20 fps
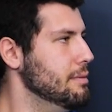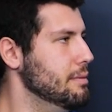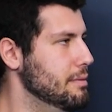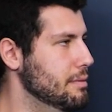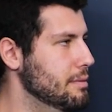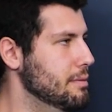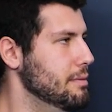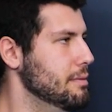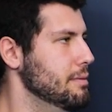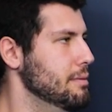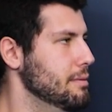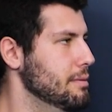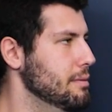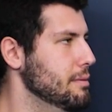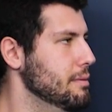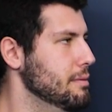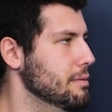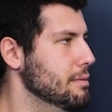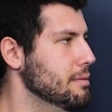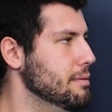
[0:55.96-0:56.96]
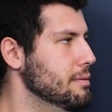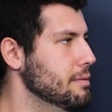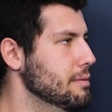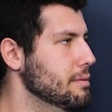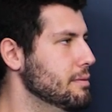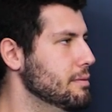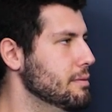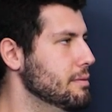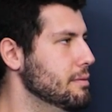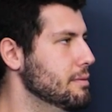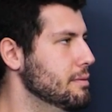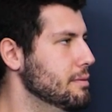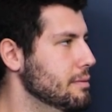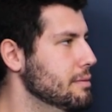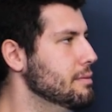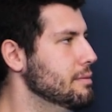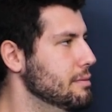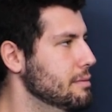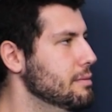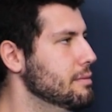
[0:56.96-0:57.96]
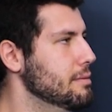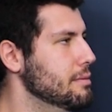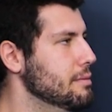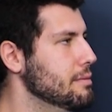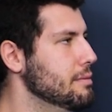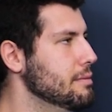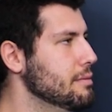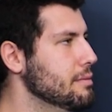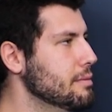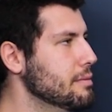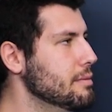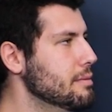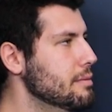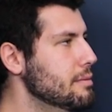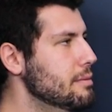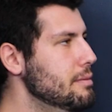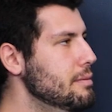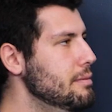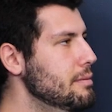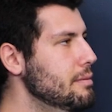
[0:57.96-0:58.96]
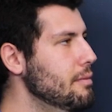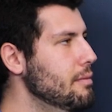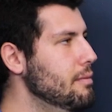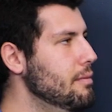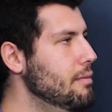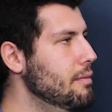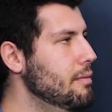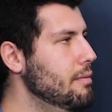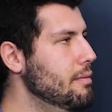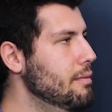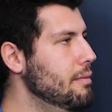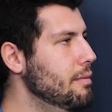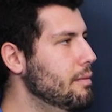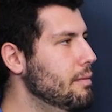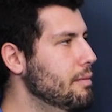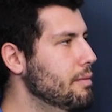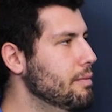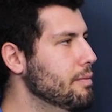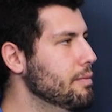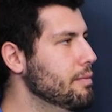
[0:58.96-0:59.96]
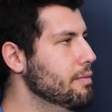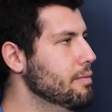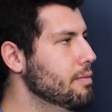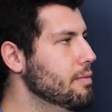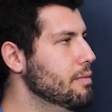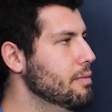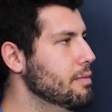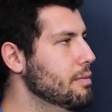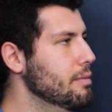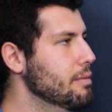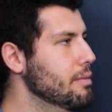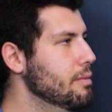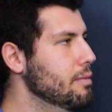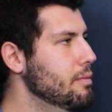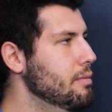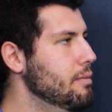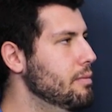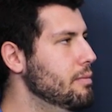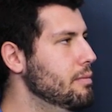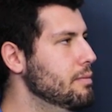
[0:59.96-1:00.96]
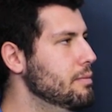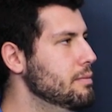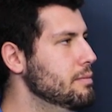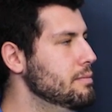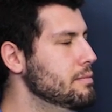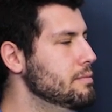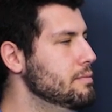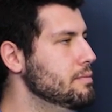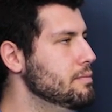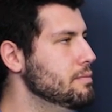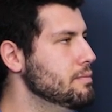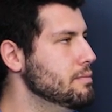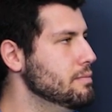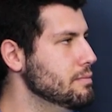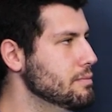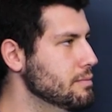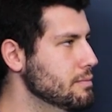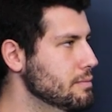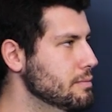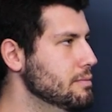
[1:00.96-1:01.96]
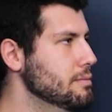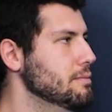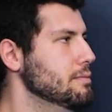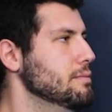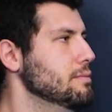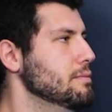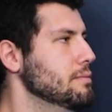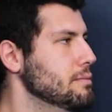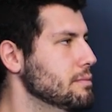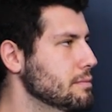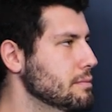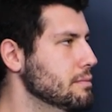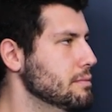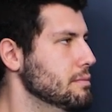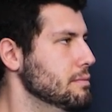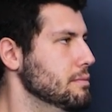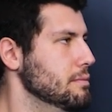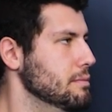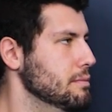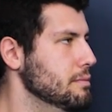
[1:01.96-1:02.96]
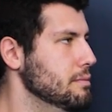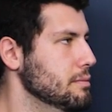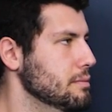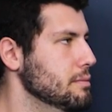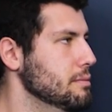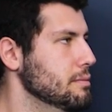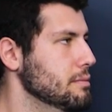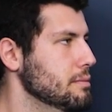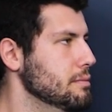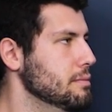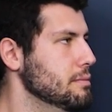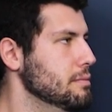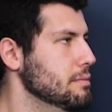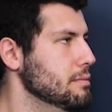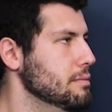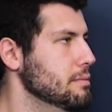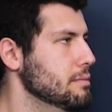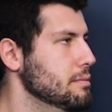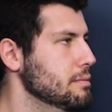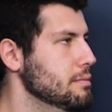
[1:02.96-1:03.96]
(not speaking)